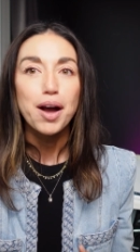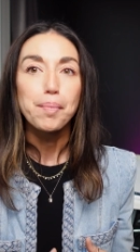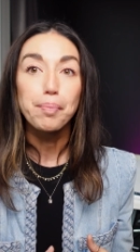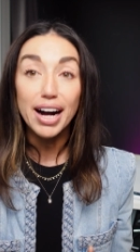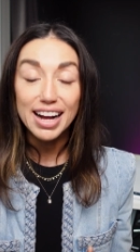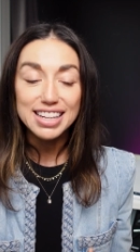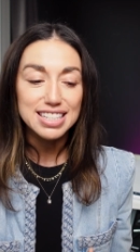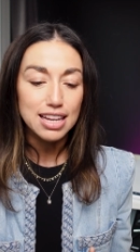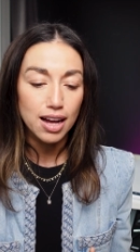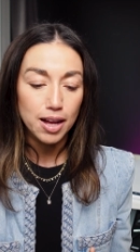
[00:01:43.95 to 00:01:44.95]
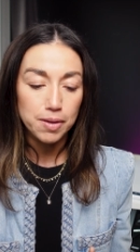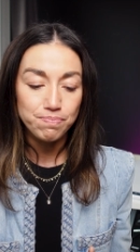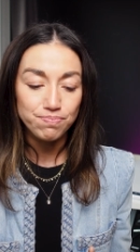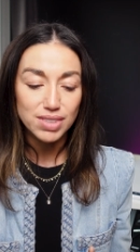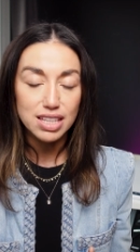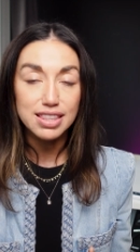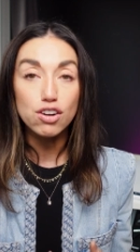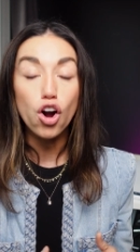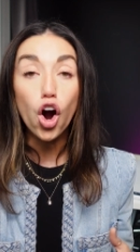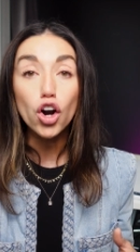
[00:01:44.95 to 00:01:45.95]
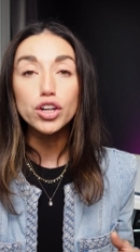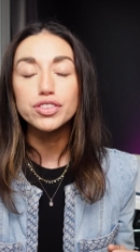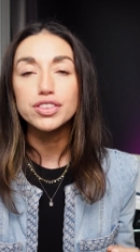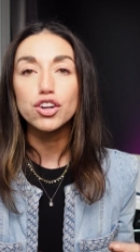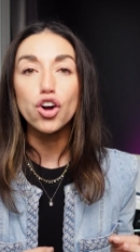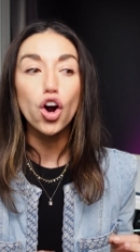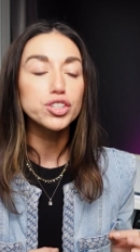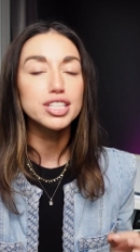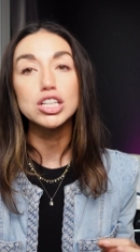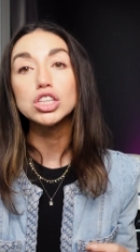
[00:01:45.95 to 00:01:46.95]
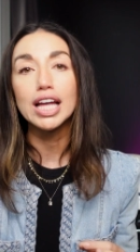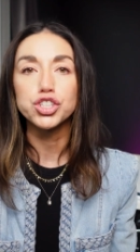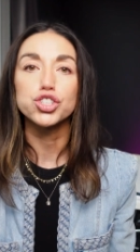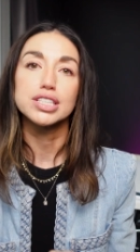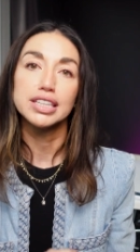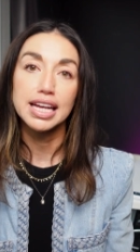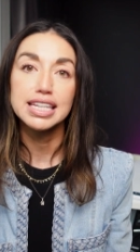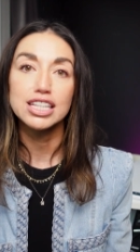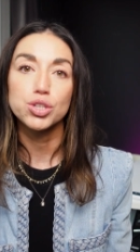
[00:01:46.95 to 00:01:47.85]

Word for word: But there are still lenders lending.